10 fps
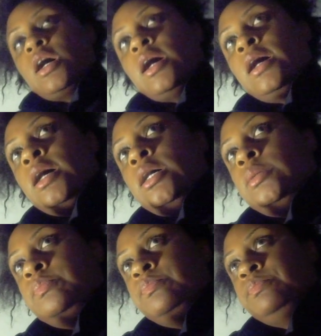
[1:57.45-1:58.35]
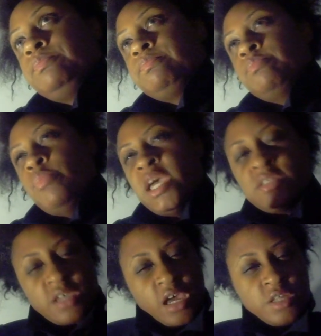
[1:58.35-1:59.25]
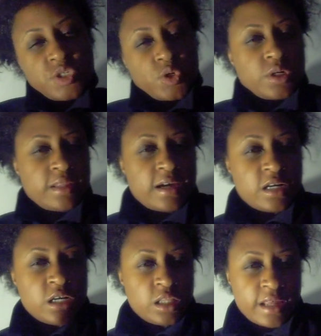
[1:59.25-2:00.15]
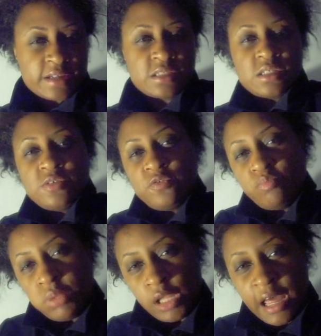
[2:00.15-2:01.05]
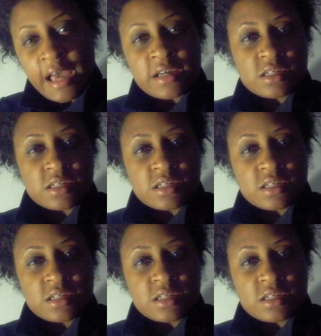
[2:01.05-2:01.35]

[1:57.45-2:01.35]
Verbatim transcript: Um, maintain sort of that collective Black